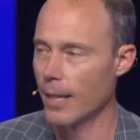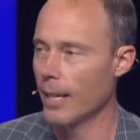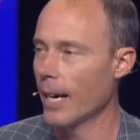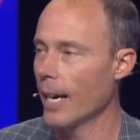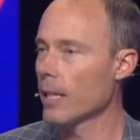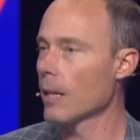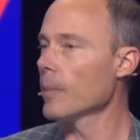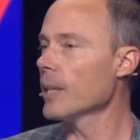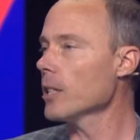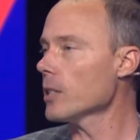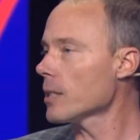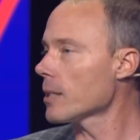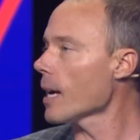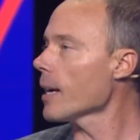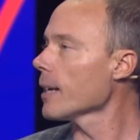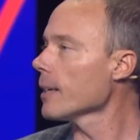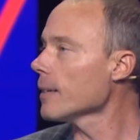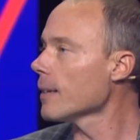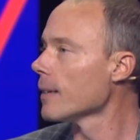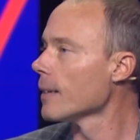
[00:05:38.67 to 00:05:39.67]
And let me just
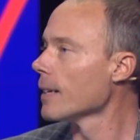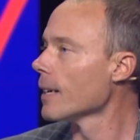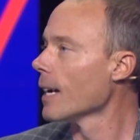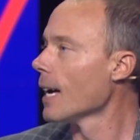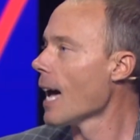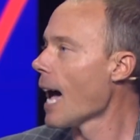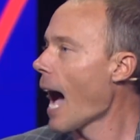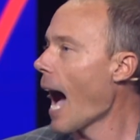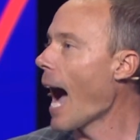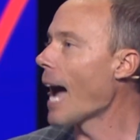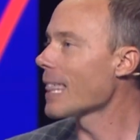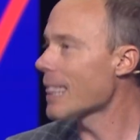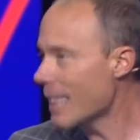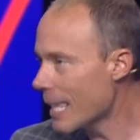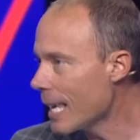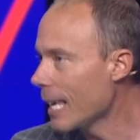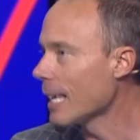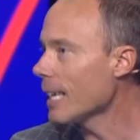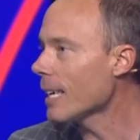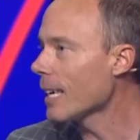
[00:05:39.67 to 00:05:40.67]
say, I
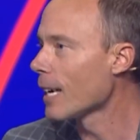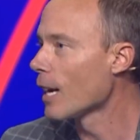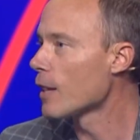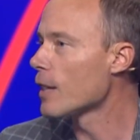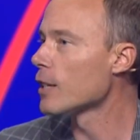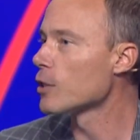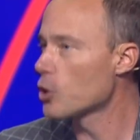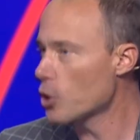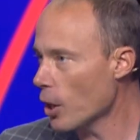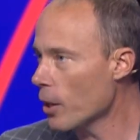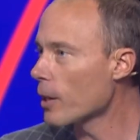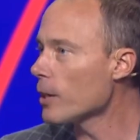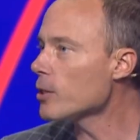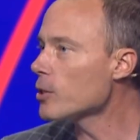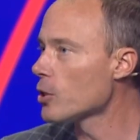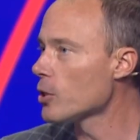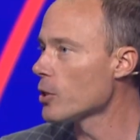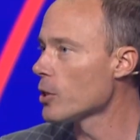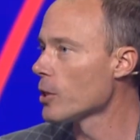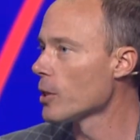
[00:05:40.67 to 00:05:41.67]
think the
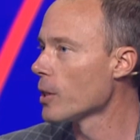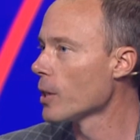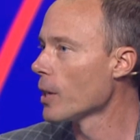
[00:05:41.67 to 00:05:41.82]
church